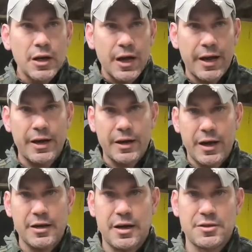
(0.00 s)

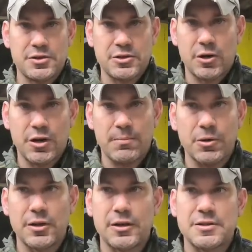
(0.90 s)
and started
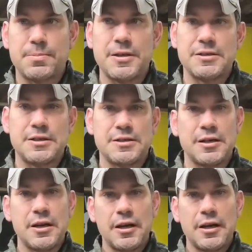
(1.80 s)
building this business,